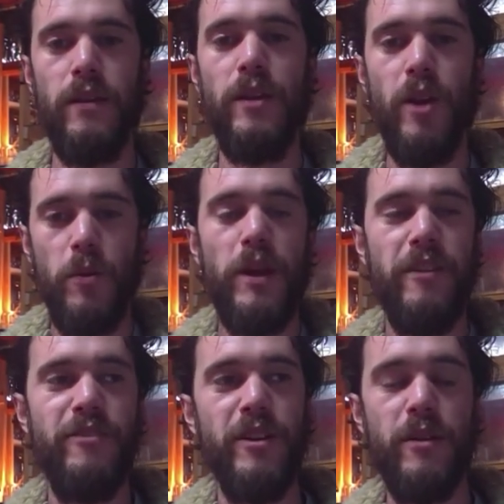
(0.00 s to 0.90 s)
you know,
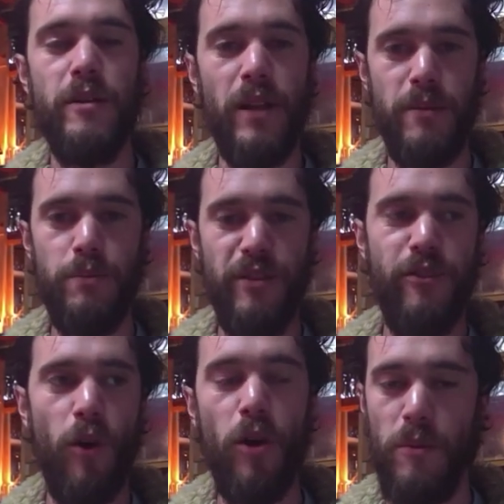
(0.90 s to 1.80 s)
even in, like
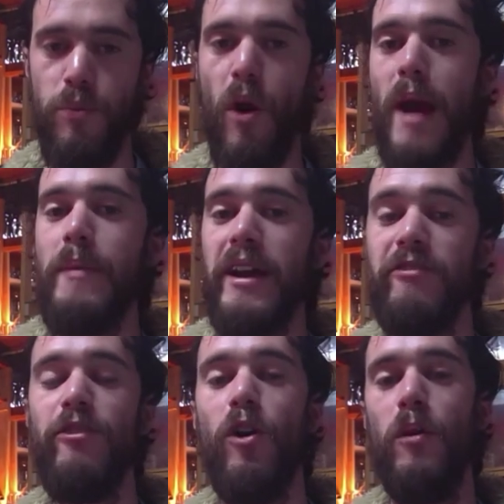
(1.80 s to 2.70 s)
before in primate
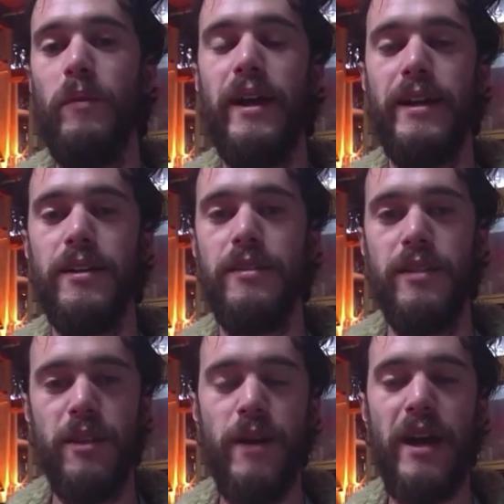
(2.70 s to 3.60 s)
form, like
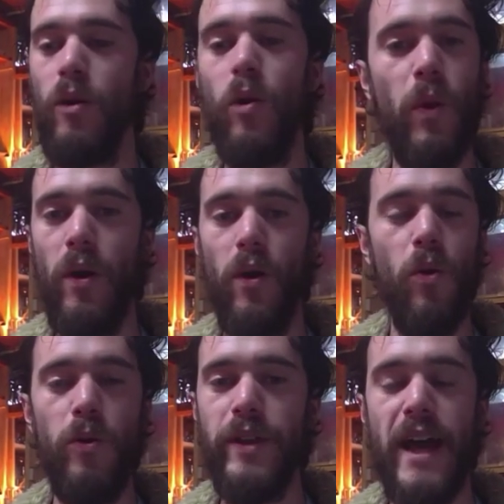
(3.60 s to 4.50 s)
think about how
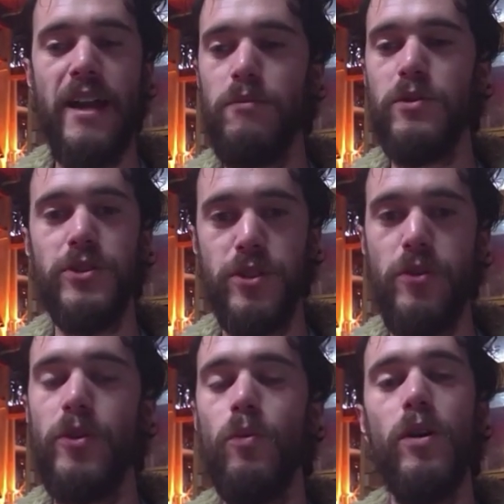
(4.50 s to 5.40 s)
all the animals
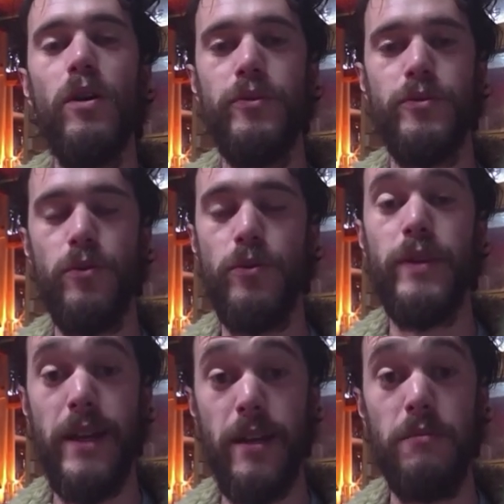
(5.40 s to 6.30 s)
know the world through
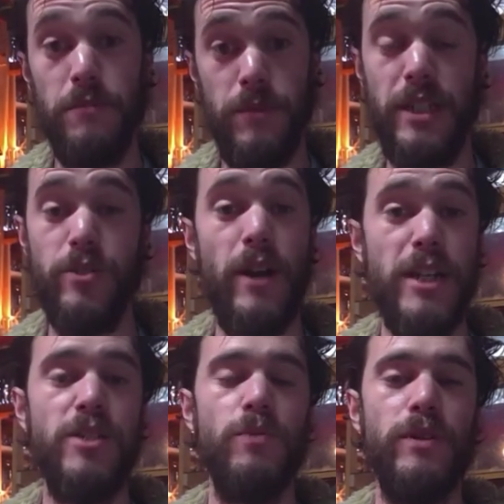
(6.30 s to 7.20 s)
their
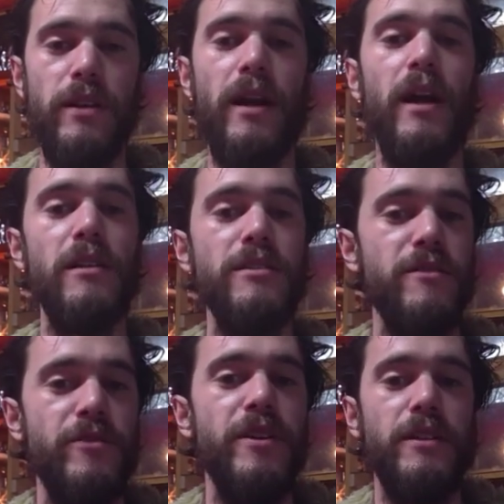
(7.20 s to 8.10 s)
interaction with the colors
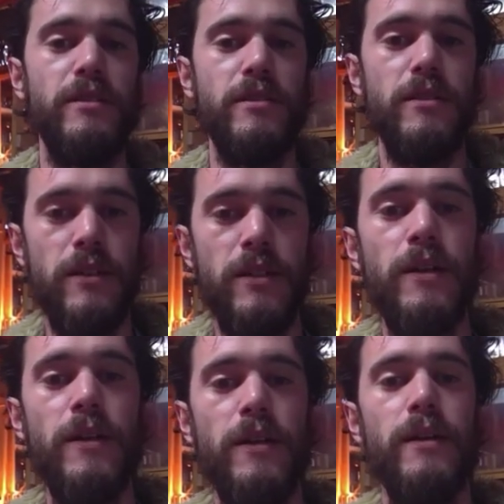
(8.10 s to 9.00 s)
of things.
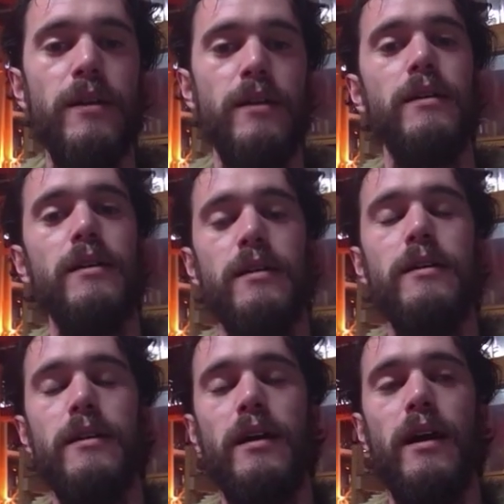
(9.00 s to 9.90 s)
Right.
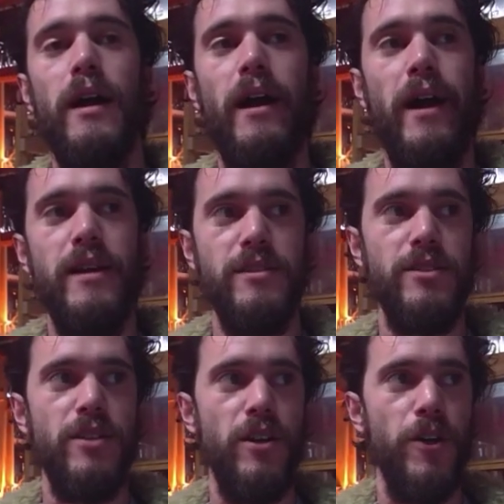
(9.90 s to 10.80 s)
And
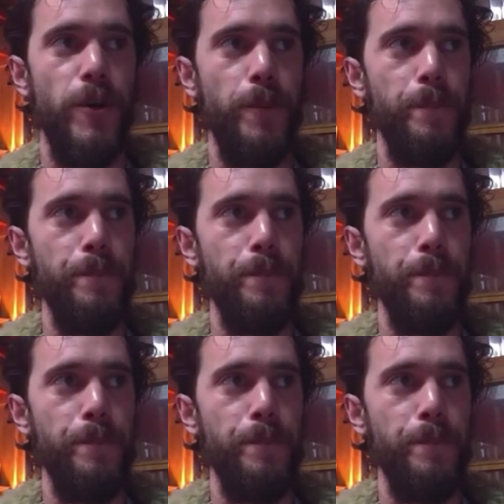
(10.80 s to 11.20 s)
so